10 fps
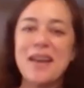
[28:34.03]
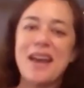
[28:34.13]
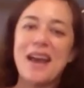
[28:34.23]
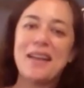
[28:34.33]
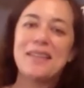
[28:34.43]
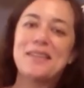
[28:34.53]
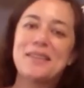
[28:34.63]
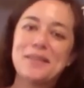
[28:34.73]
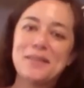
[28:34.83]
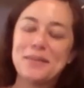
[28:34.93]
had
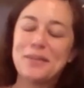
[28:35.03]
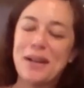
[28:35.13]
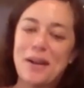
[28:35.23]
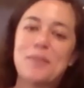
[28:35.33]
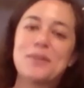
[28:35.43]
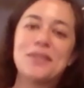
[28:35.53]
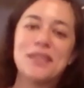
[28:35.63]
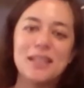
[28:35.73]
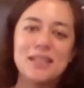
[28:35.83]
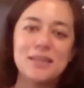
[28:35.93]
the great
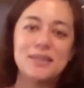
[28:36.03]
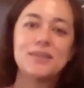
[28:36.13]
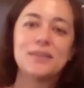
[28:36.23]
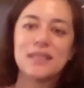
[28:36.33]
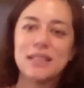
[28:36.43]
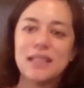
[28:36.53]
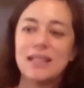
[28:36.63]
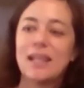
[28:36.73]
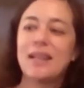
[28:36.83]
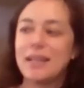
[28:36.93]
opportunity to really
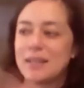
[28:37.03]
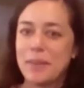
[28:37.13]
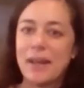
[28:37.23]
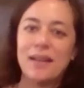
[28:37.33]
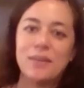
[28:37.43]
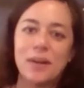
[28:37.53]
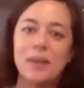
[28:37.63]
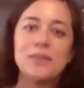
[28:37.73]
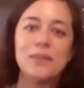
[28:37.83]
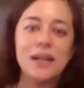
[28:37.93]
like expand what
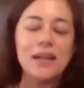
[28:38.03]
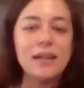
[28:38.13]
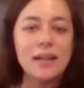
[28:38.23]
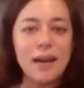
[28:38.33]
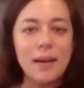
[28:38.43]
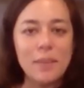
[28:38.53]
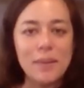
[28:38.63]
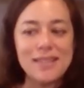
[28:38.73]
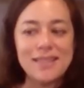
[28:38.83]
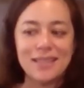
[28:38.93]
I'm doing,
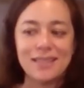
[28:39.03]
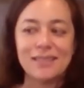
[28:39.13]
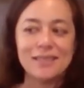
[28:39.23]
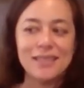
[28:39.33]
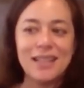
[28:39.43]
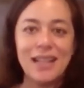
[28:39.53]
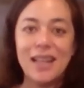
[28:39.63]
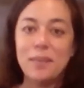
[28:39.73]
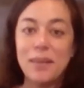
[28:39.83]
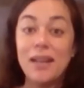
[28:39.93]
but still
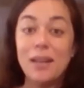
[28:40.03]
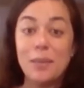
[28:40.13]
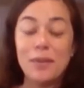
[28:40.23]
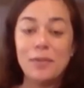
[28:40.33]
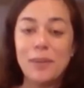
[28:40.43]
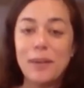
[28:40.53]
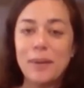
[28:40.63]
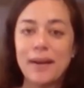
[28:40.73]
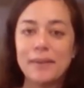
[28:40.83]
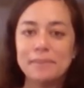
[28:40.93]
in the medium of paper
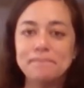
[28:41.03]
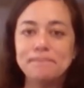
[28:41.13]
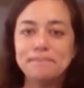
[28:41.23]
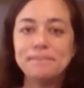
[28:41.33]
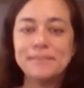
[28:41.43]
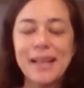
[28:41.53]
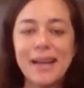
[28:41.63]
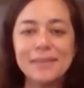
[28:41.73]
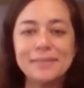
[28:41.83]
cut. Yeah.